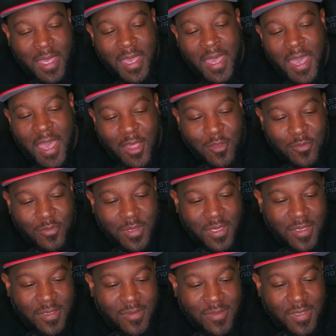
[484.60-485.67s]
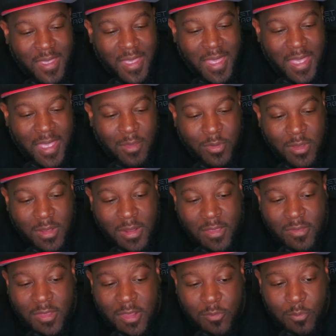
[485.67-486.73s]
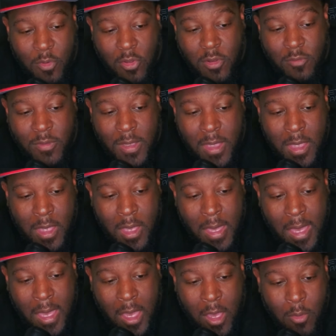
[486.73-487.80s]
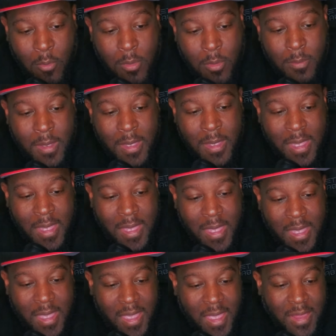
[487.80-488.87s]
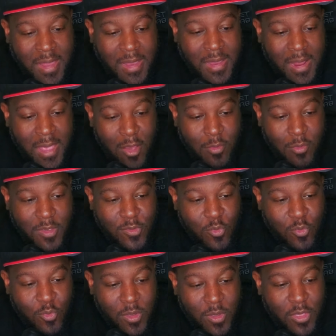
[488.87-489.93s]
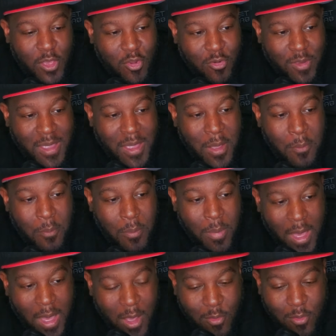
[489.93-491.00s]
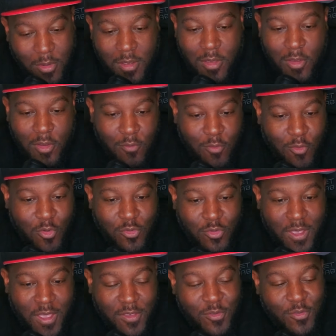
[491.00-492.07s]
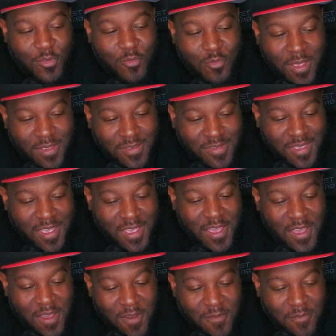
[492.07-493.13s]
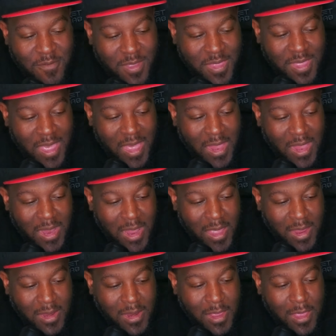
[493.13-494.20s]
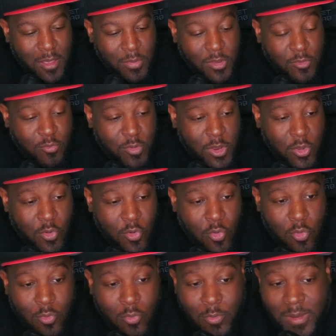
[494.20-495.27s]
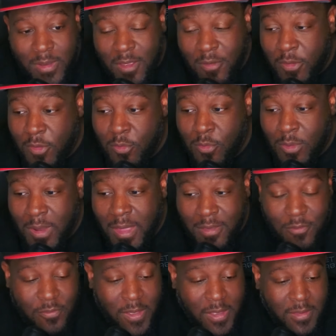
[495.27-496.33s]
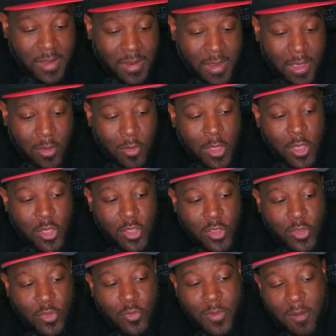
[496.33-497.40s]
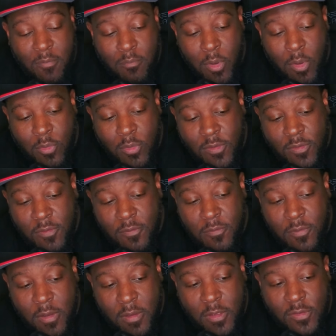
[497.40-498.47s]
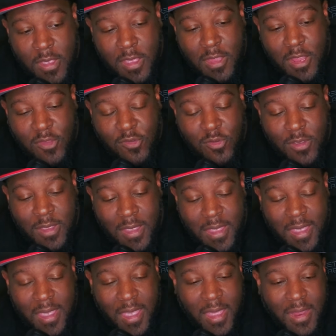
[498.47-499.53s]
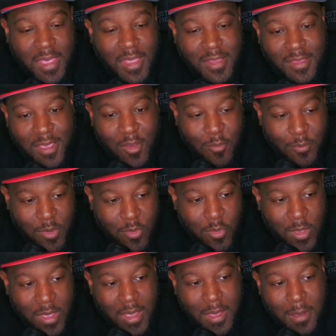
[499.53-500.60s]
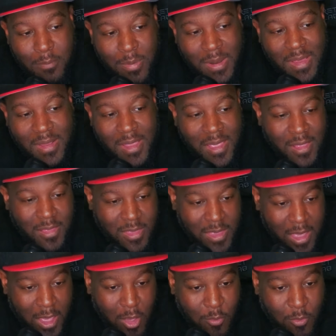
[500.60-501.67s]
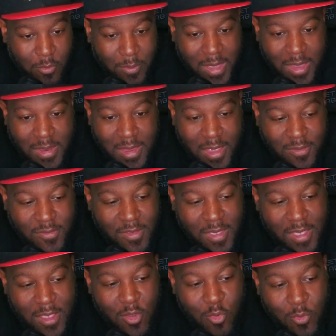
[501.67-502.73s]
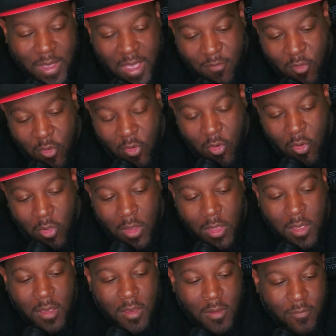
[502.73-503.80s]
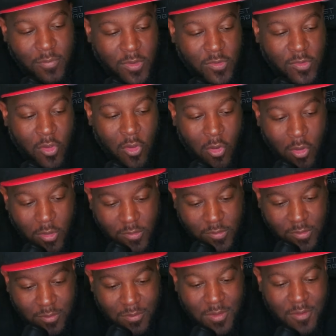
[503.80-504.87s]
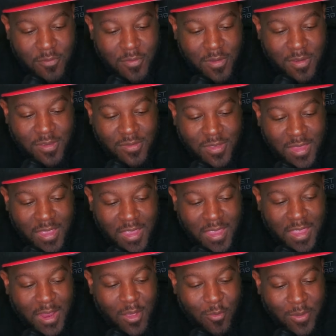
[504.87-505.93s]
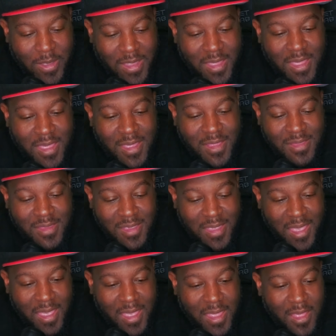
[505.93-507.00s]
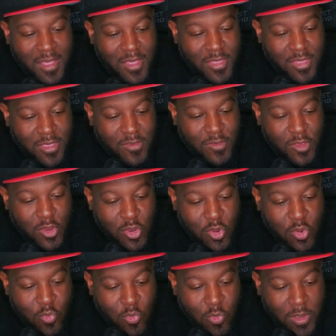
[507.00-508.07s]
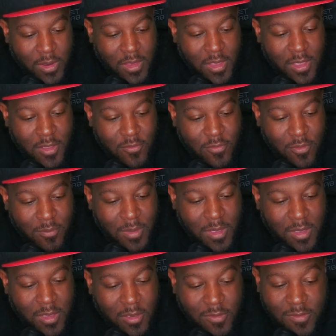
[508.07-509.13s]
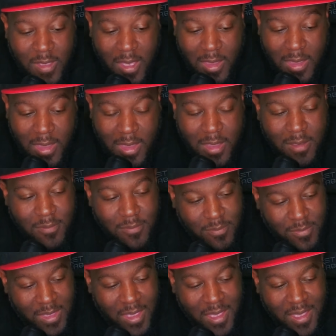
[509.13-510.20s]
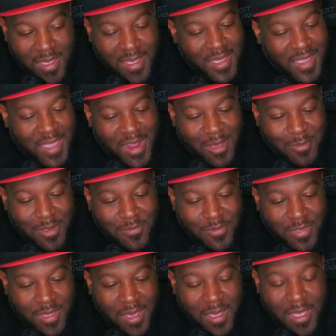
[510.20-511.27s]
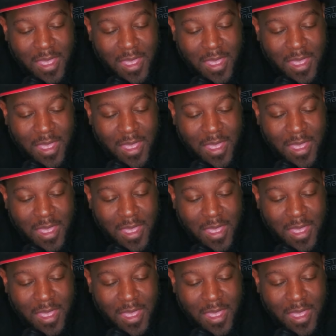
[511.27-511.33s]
out of his hand. But nonetheless, it is part of a album, and that album is with great power. Of course, you guys know the rest of that line, but it's pretty cool. We definitely do like the fact that now you do have bonus variants that you can get to help you complete the album. And yes, we have all of these awesome variants, and I cannot wait to get this new one from Yasaki. Yeah, cannot wait for that.